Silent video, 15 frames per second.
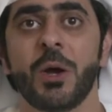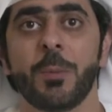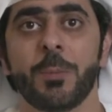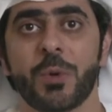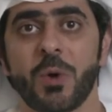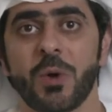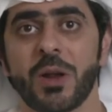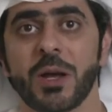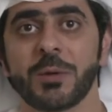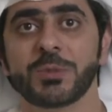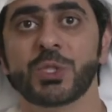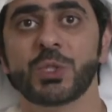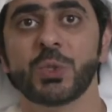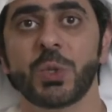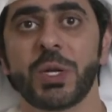programs
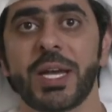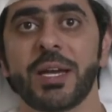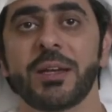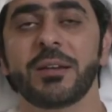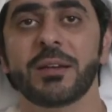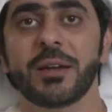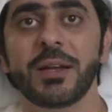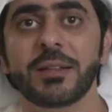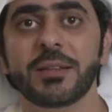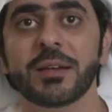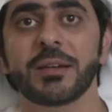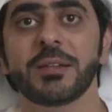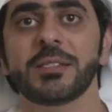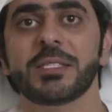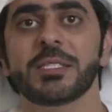to gain greater
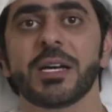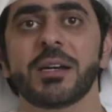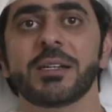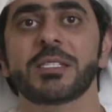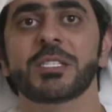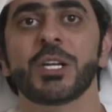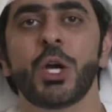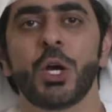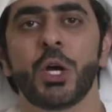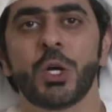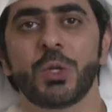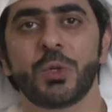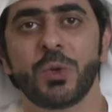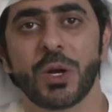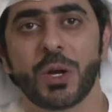insights
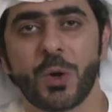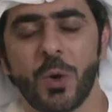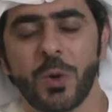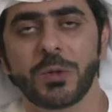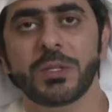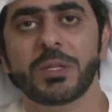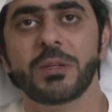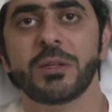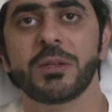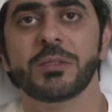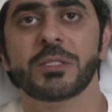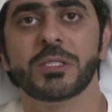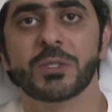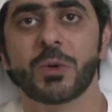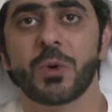into the
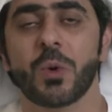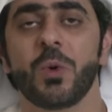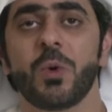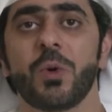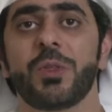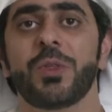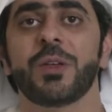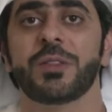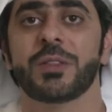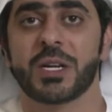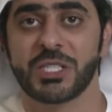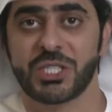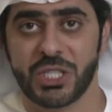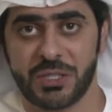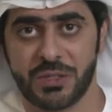continent's growth
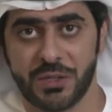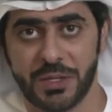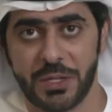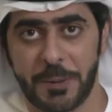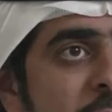trajectory.